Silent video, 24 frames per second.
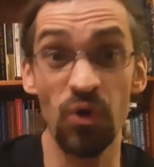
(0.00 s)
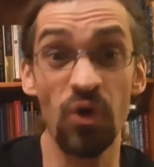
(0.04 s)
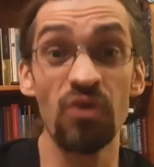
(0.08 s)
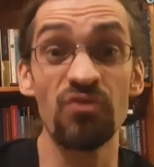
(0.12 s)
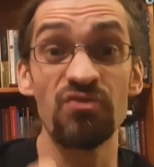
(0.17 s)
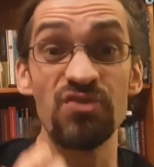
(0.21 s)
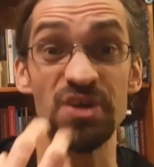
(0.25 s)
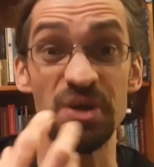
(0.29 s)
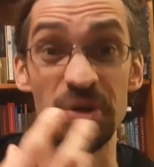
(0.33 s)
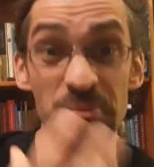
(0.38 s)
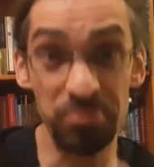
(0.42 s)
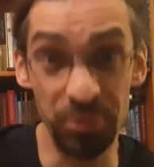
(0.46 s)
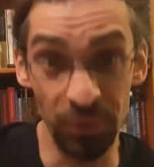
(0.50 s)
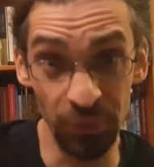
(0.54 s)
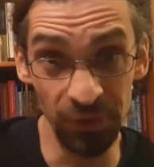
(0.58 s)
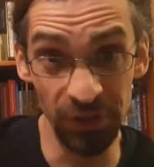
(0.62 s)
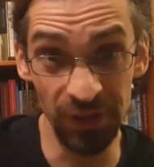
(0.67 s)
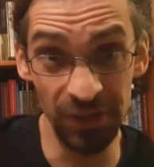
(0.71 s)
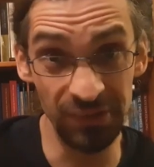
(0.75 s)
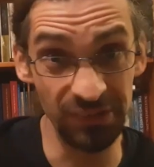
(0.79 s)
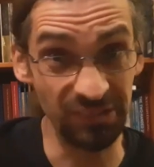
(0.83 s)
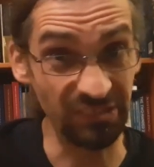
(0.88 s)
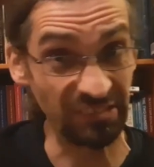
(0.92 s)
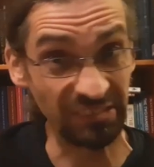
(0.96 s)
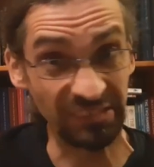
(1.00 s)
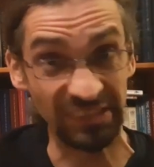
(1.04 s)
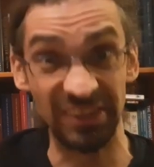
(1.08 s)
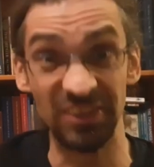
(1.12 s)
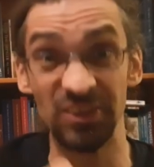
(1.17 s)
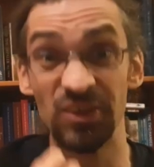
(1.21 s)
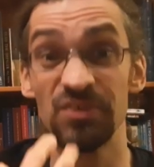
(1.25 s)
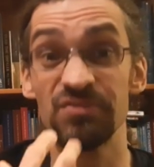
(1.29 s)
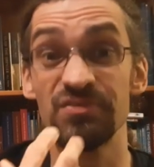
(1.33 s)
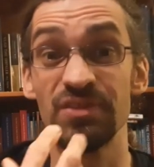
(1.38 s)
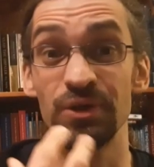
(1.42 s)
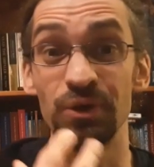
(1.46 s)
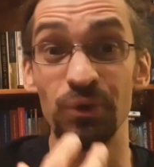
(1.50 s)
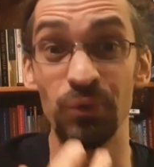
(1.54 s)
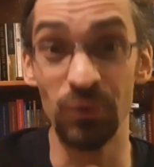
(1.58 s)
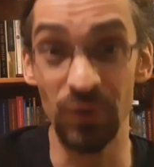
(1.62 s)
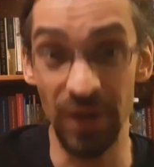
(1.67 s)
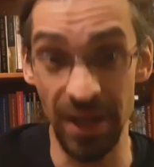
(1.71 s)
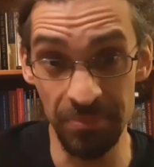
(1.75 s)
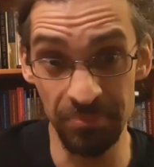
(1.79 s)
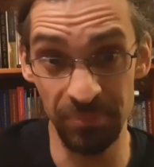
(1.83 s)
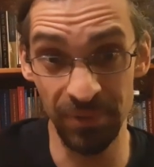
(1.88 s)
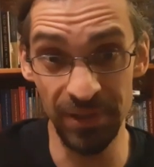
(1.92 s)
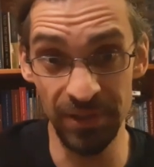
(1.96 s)
of the opponent, and of their
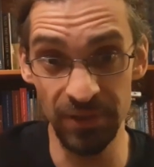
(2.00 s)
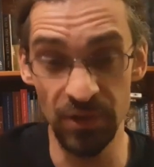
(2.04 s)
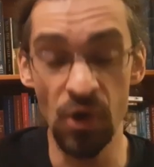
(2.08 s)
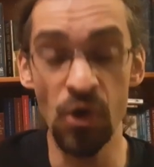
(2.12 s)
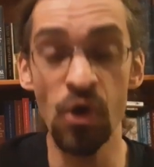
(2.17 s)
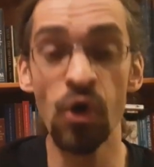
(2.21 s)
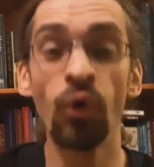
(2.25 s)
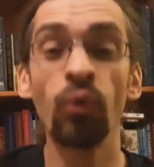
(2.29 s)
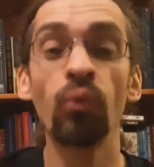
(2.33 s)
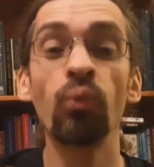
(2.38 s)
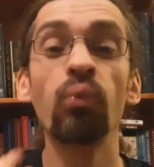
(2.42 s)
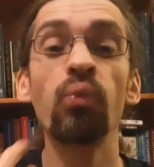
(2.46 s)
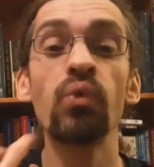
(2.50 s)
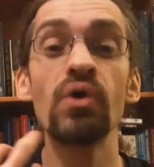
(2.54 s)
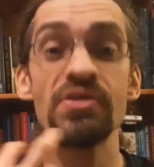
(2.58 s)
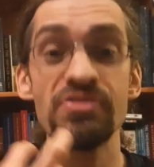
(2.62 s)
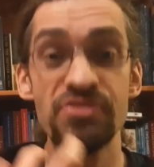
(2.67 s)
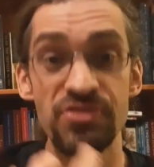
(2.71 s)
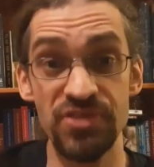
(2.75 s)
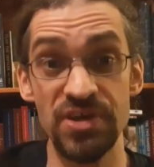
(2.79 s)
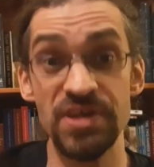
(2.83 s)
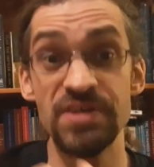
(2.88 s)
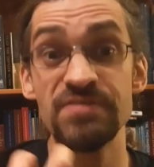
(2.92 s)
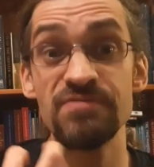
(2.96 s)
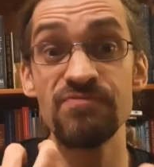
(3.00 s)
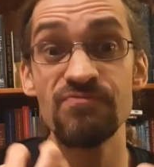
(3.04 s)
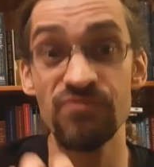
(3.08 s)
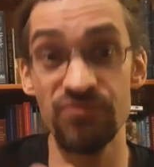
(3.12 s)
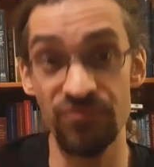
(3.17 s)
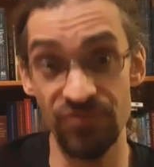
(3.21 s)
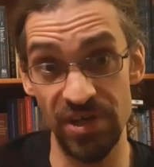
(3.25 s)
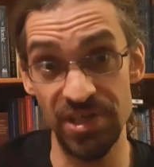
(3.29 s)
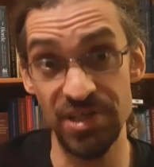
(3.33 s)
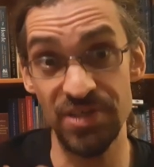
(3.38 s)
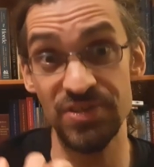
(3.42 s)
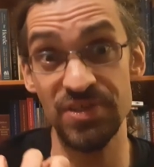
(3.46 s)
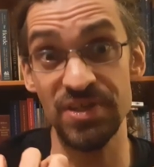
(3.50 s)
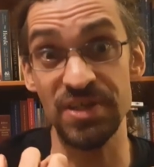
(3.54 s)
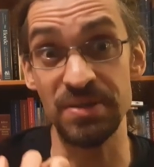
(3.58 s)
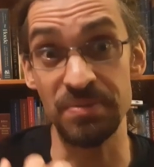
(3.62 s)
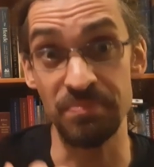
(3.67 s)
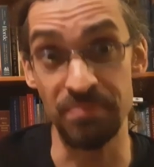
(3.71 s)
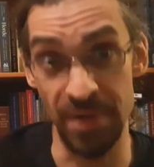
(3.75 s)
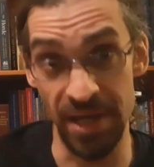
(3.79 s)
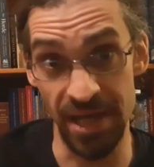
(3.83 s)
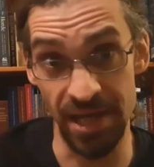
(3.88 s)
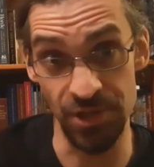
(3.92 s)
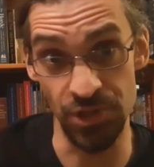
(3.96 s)
weapon within fighting
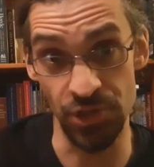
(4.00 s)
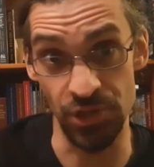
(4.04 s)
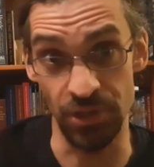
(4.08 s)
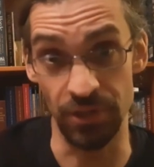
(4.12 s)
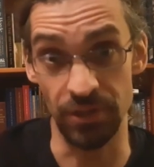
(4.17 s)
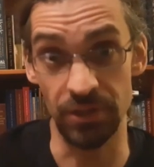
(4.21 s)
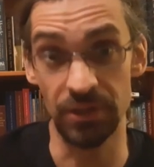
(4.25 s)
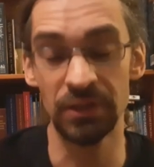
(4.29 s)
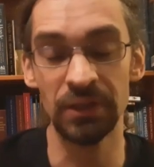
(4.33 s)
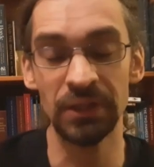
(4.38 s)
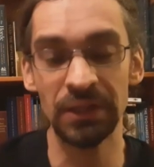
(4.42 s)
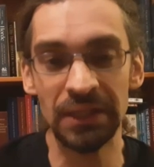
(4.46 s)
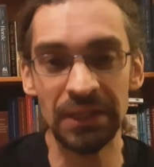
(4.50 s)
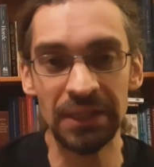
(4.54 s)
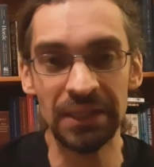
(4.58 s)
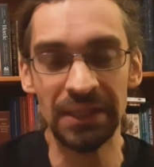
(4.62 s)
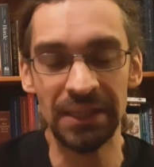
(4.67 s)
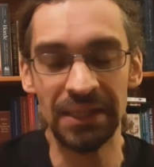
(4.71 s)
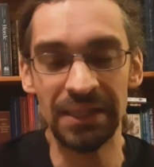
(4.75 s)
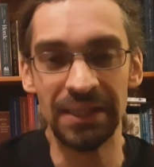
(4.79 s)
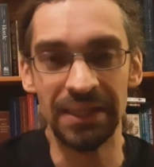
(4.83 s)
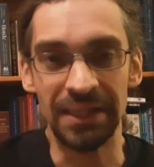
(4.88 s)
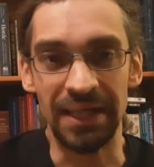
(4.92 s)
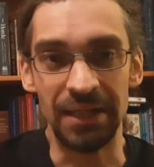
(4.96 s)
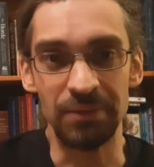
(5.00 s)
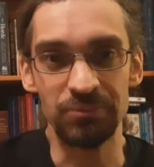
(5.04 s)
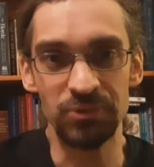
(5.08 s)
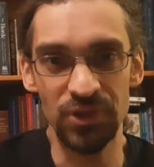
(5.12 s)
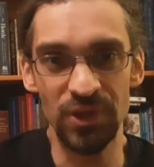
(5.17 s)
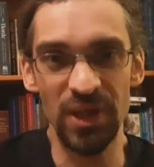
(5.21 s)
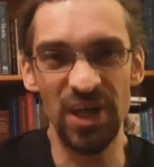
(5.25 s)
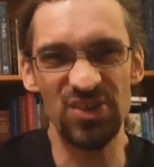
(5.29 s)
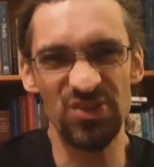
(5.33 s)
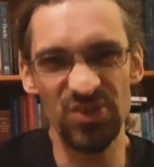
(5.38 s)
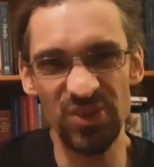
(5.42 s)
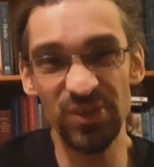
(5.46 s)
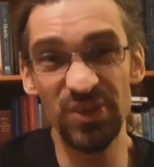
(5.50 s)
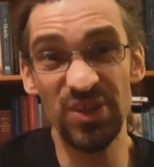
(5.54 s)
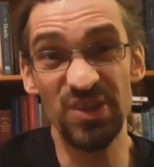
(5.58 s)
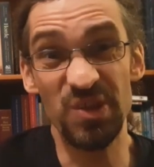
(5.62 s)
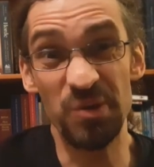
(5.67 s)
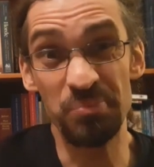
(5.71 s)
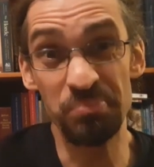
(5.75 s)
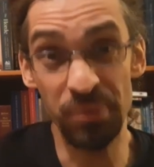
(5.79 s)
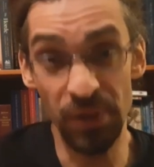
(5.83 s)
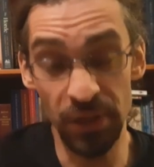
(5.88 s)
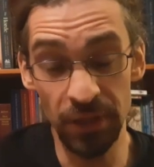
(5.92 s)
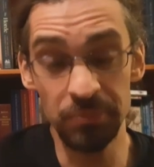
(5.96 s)
measure. So that's really the
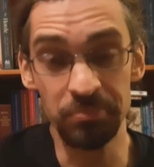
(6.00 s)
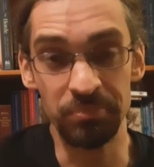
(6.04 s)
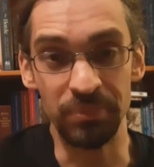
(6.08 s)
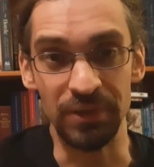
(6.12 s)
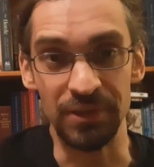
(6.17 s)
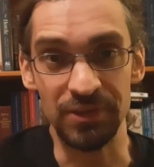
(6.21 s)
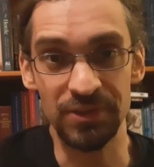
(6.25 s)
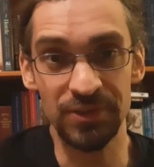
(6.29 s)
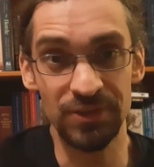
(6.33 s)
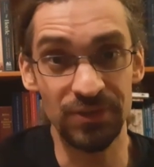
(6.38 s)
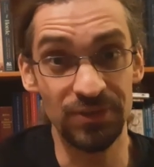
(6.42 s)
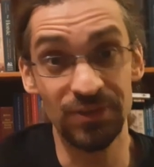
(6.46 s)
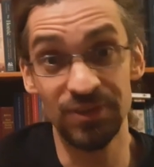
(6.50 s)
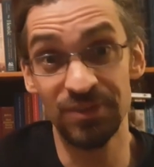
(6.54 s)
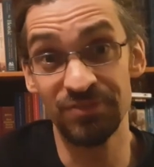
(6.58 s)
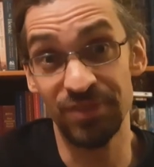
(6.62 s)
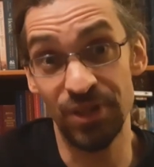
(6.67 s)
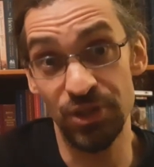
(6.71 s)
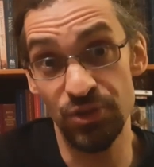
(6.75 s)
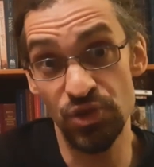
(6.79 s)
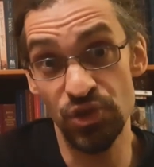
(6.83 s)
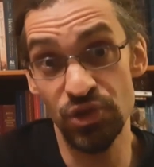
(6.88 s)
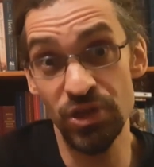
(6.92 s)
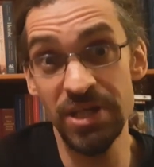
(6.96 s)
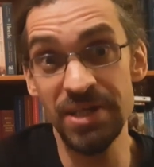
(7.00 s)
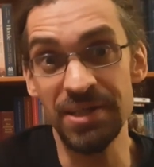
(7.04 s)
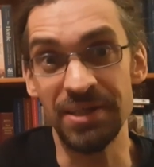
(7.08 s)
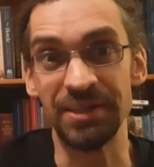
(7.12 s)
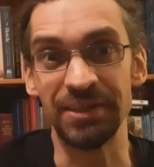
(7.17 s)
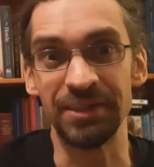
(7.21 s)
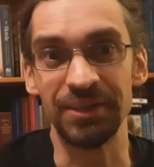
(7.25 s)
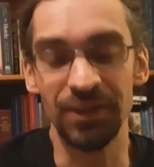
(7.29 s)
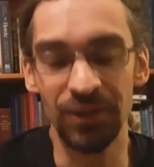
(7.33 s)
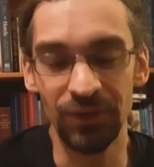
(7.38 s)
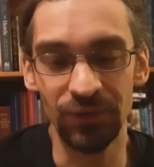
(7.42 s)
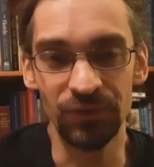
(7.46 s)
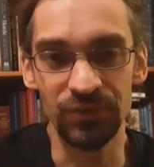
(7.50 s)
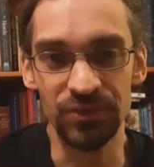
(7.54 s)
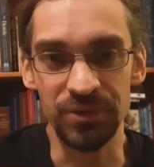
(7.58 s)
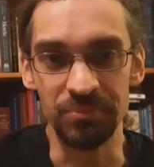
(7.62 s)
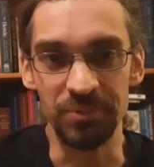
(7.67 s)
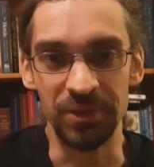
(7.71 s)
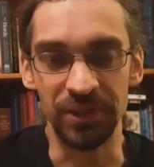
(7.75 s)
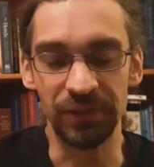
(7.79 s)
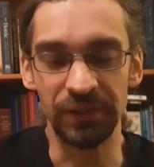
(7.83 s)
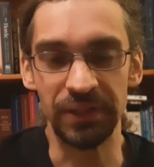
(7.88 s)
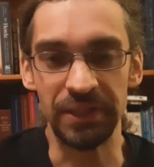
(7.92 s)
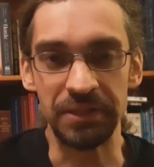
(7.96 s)
purpose of our training,
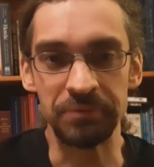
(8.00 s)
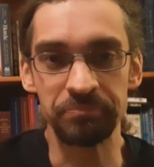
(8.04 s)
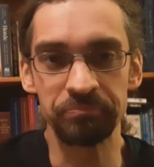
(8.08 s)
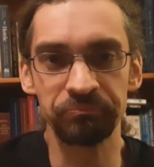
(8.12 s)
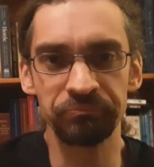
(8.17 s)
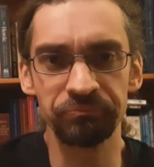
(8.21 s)
ultimately.